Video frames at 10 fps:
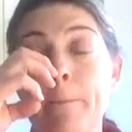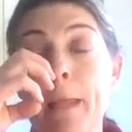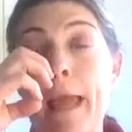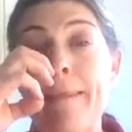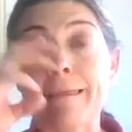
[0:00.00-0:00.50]

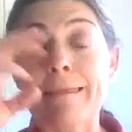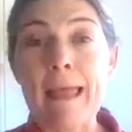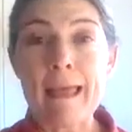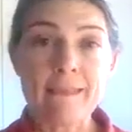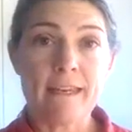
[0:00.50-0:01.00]
And that
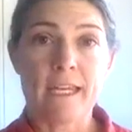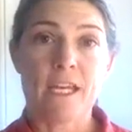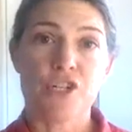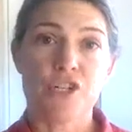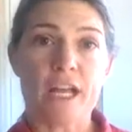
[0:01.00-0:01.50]
lengthening
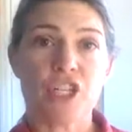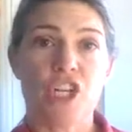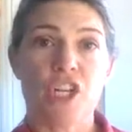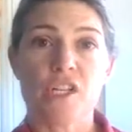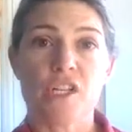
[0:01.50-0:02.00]
contraction
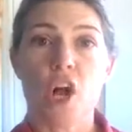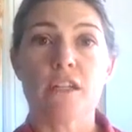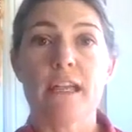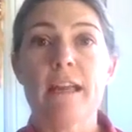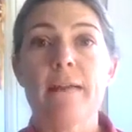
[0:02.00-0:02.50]
is
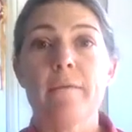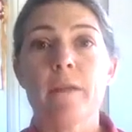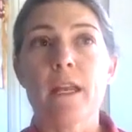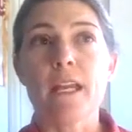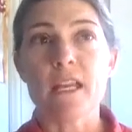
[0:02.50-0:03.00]
called
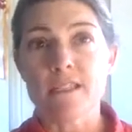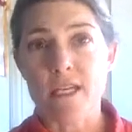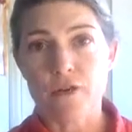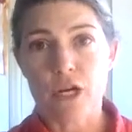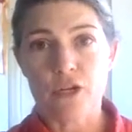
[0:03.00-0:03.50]
an
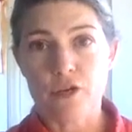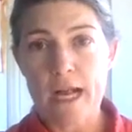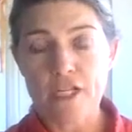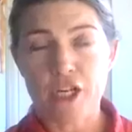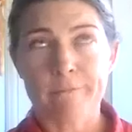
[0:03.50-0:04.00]
eccentric
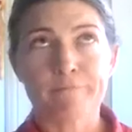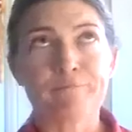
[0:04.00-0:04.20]
contraction.